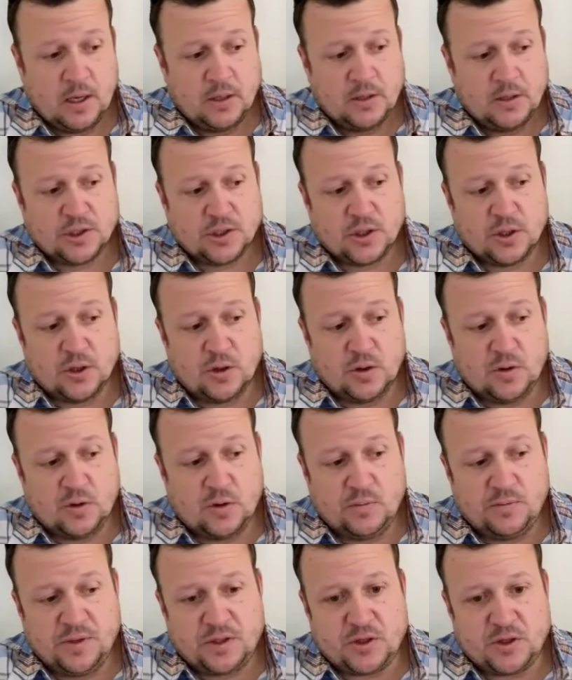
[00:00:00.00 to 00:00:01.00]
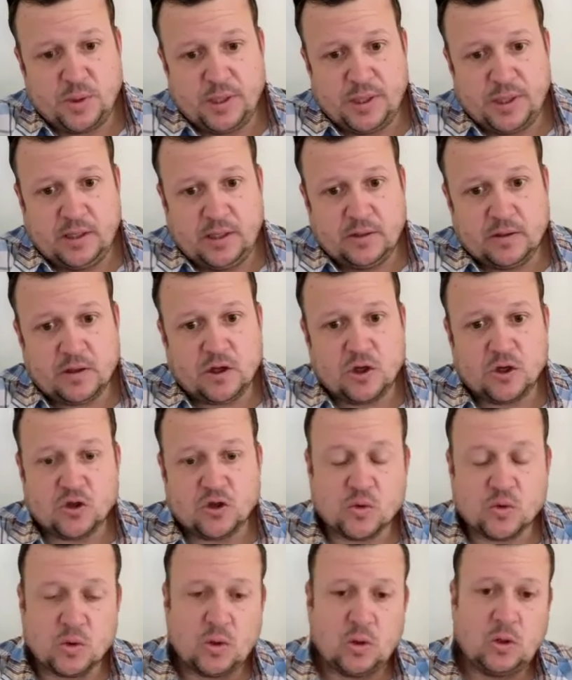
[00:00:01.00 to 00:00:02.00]
So between
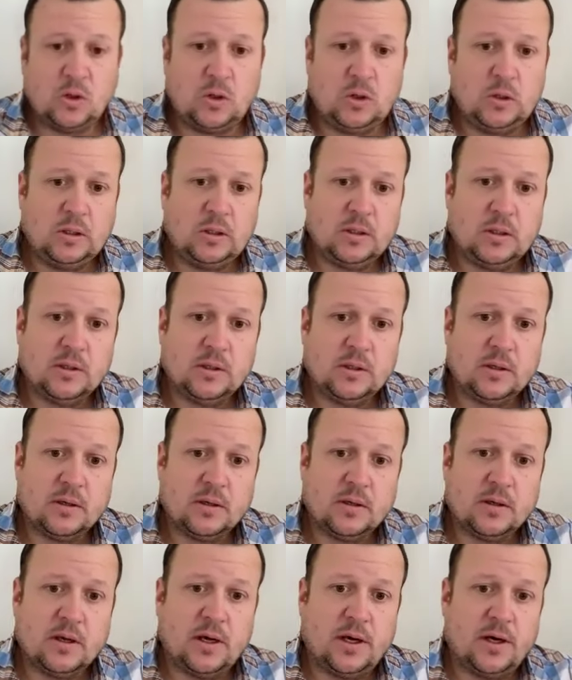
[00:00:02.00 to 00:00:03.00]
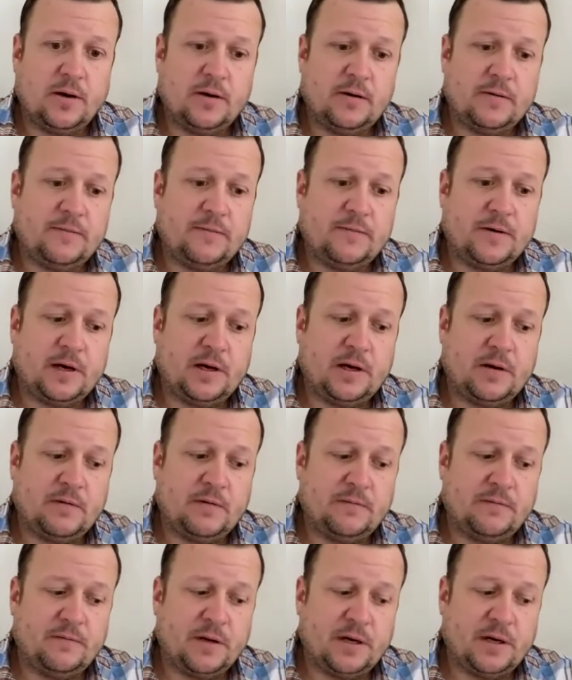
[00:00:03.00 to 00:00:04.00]
control of
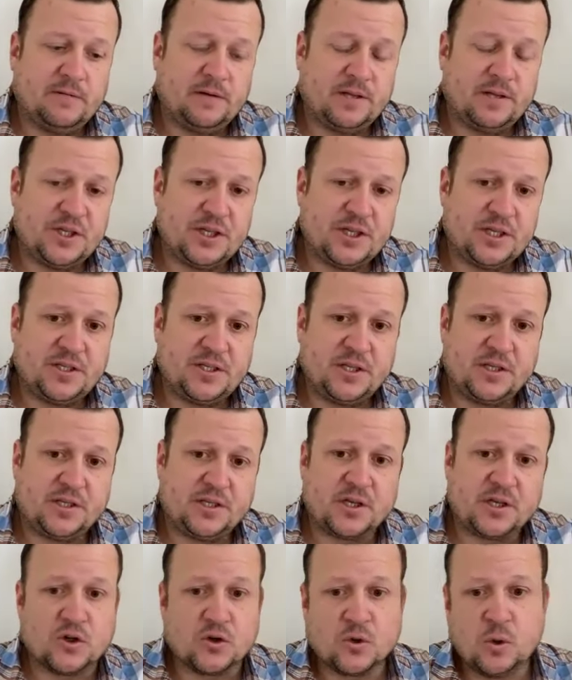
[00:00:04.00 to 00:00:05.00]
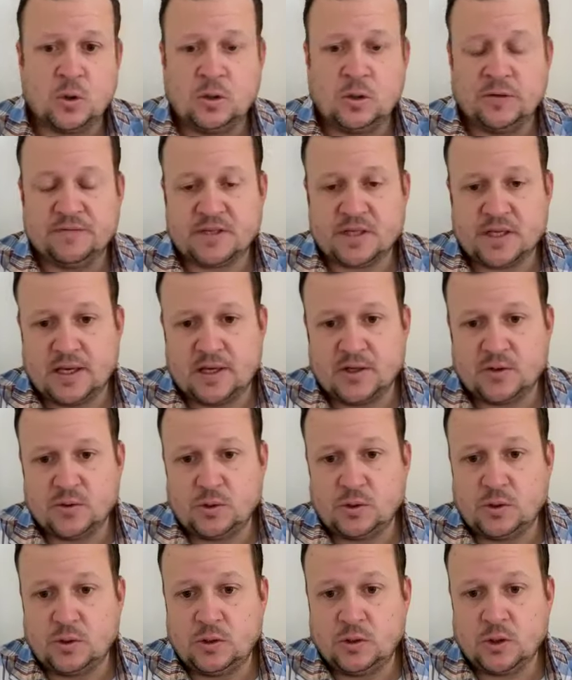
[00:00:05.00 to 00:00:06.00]
logistics, control of
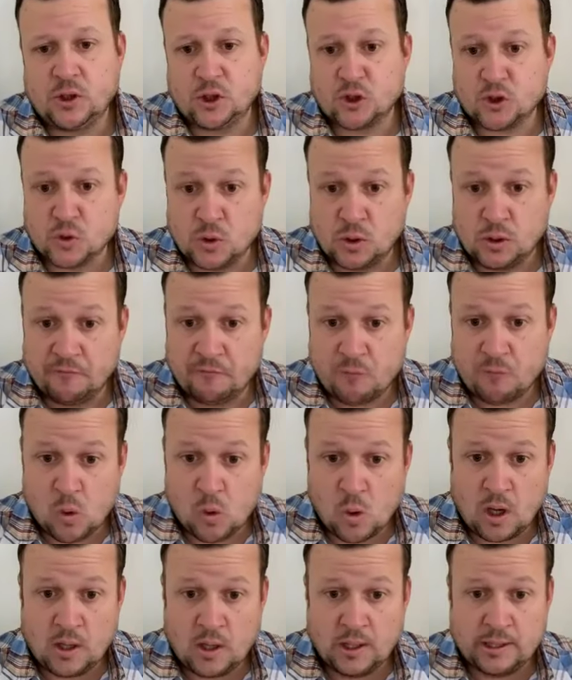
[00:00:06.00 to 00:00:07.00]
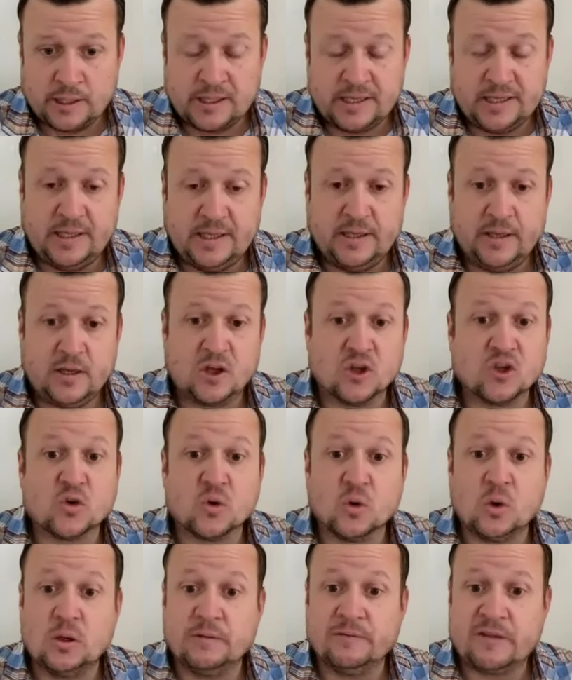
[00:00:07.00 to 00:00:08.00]
schedule, control of quality,
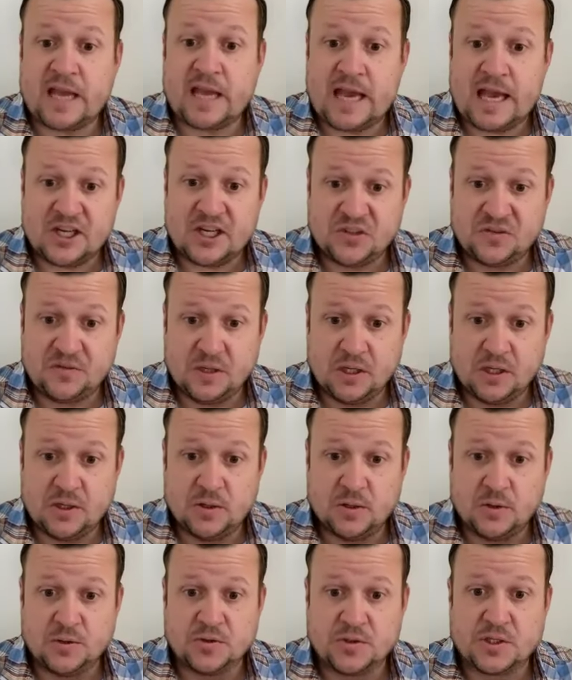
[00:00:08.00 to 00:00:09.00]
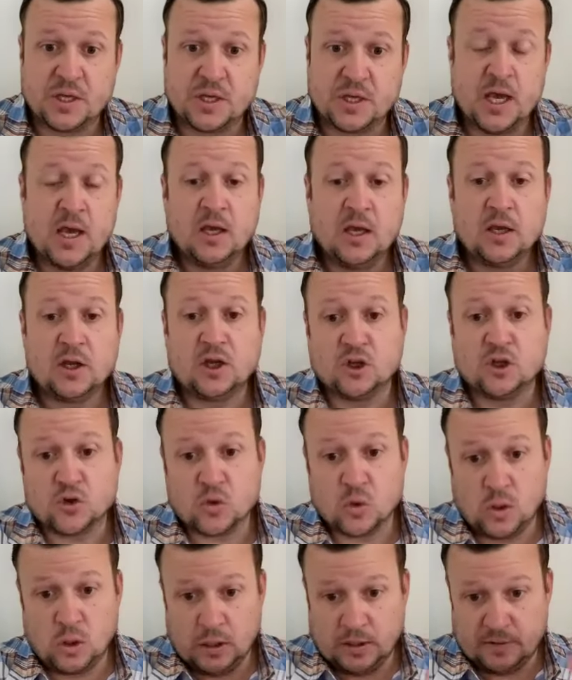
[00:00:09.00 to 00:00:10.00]
control of cash flows,
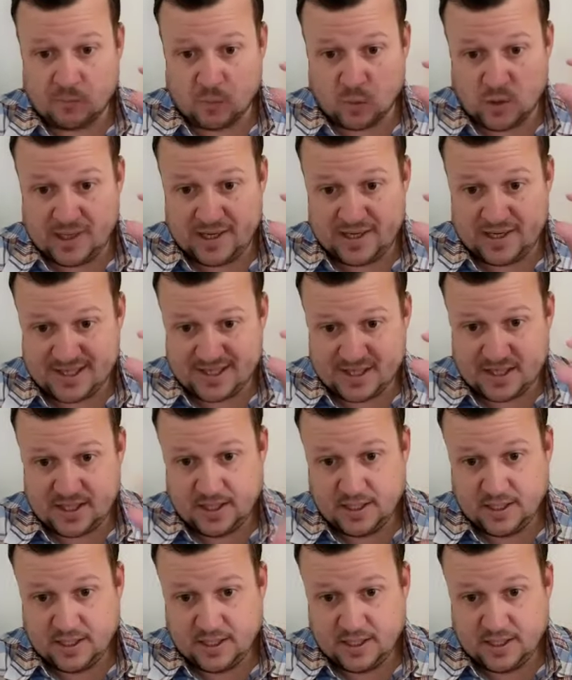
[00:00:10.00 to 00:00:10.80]
control of risk,